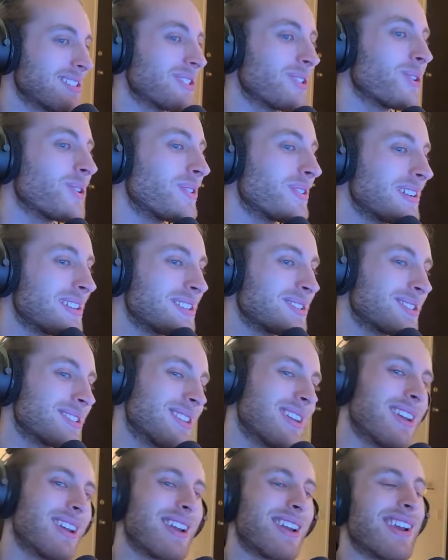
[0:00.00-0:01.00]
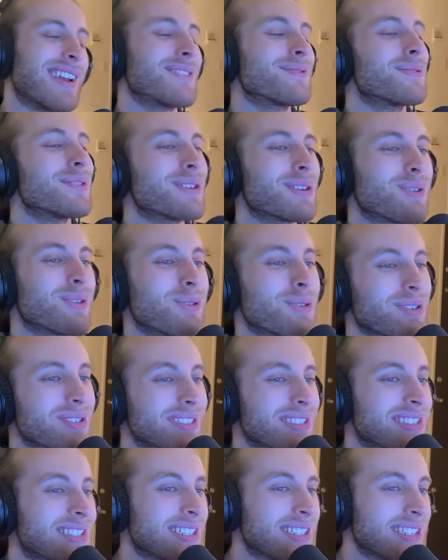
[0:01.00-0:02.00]
So it's really
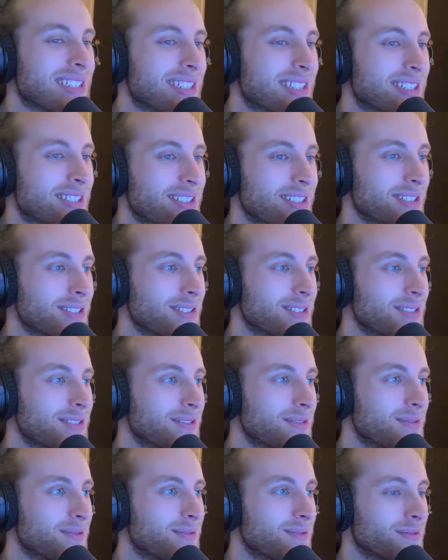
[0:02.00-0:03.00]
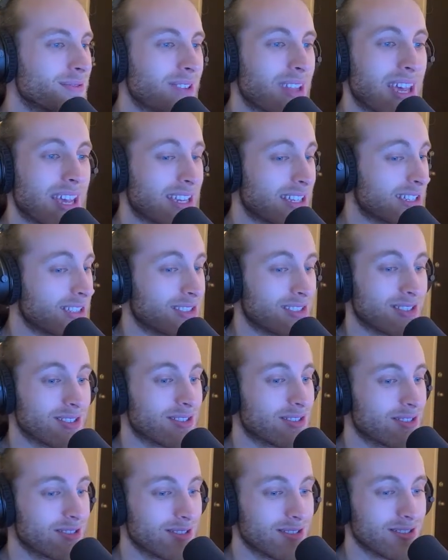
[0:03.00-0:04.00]
cool to see like
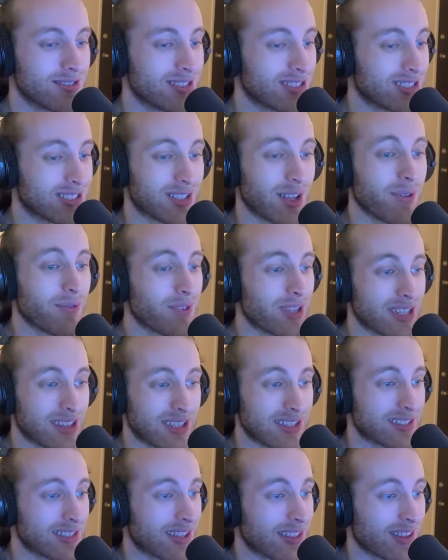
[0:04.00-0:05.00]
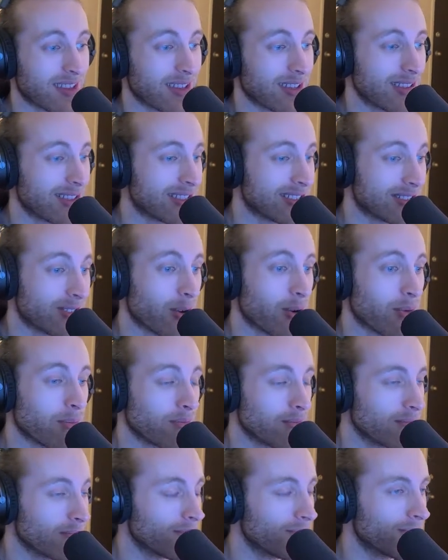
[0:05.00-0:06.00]
just stuff like this. I think is
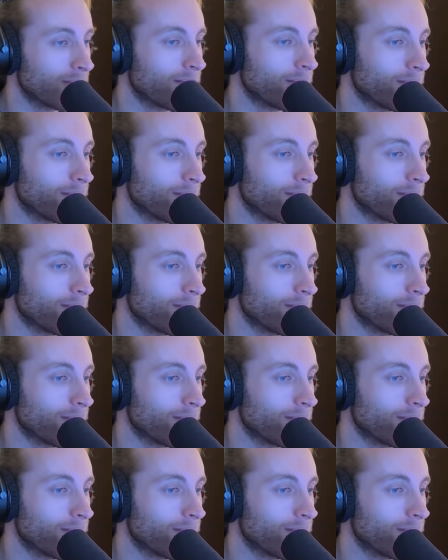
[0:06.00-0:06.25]
dope.